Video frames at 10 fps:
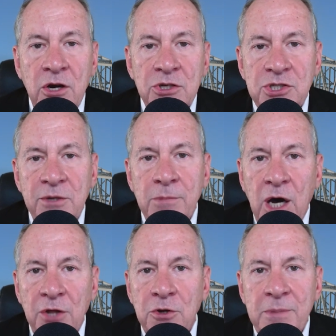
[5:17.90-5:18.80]
There are
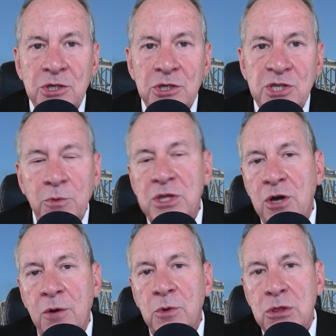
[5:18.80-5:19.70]
some other bills that
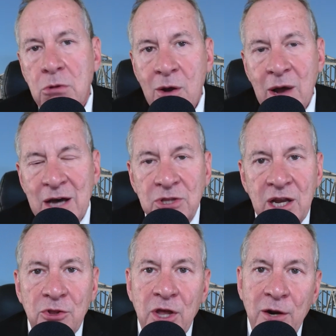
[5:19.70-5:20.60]
we thought we'd throw
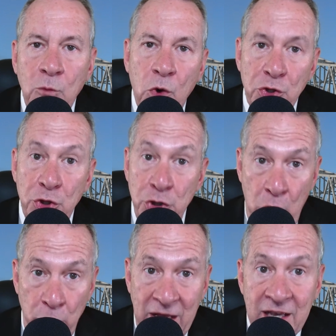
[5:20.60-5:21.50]
out there that are worth
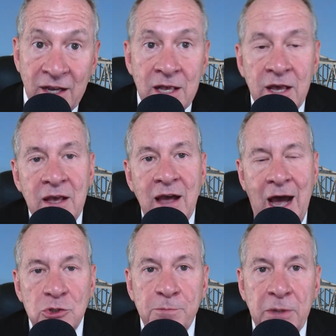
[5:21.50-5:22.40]
noting.
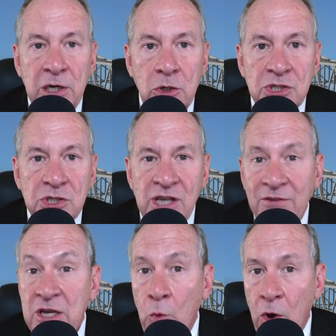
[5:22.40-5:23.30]
House Bill
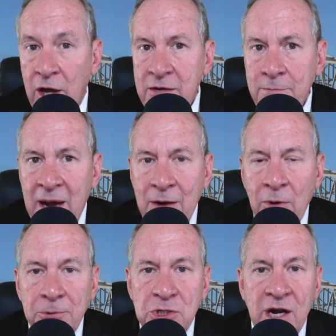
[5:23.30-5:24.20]
71
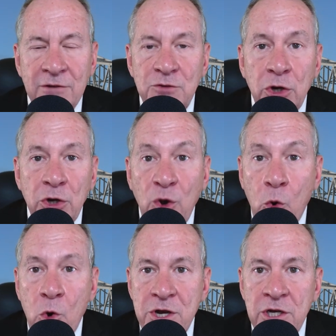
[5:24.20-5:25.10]
by Representative Dodie
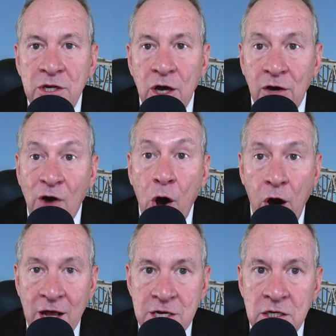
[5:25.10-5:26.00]
Horton of
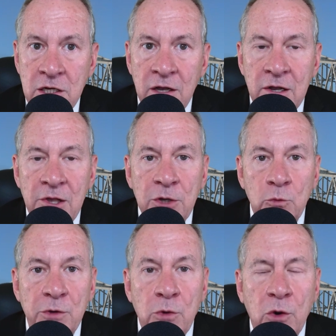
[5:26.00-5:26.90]
Houghton
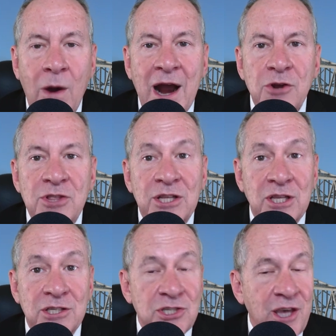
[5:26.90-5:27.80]
would require
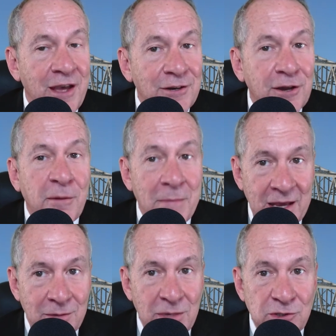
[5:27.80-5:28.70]
that the Ten
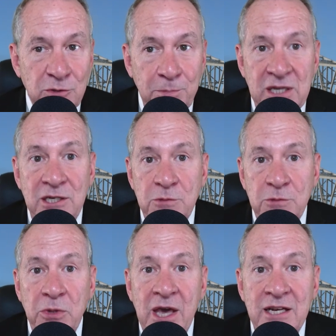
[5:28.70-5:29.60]
Commandments be
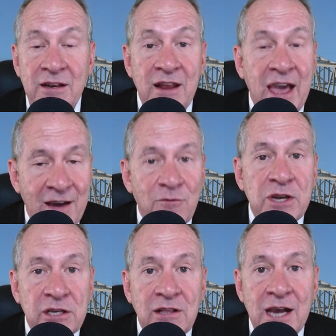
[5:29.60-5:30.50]
displayed in
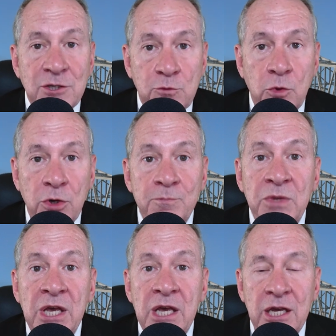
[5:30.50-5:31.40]
every
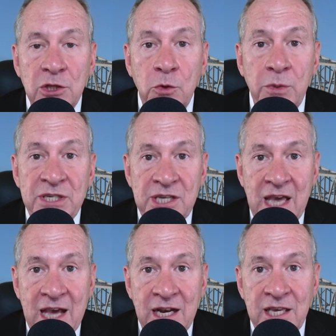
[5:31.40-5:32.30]
classroom in
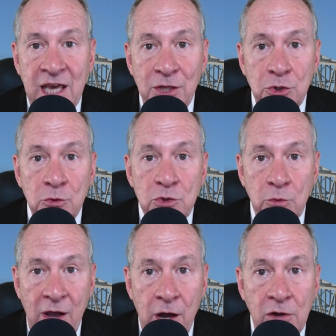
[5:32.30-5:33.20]
Louisiana K
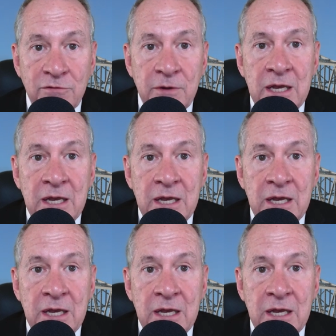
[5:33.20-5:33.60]
through 12.